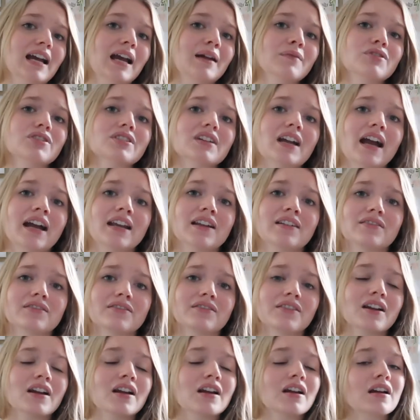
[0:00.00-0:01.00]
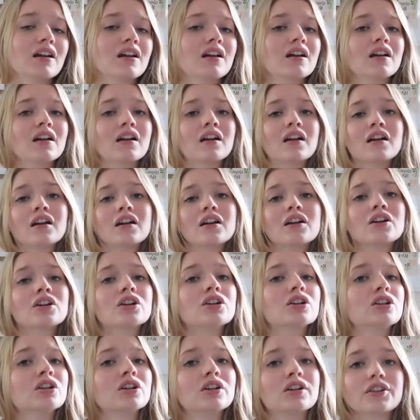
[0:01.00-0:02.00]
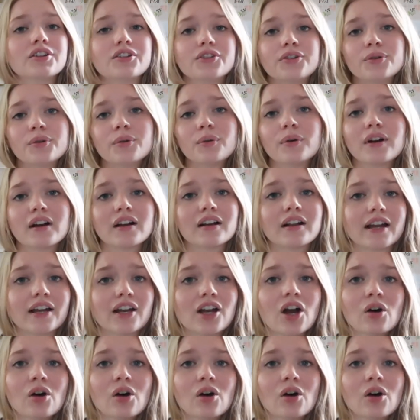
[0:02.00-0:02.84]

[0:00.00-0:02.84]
I'm just kind of doing what, like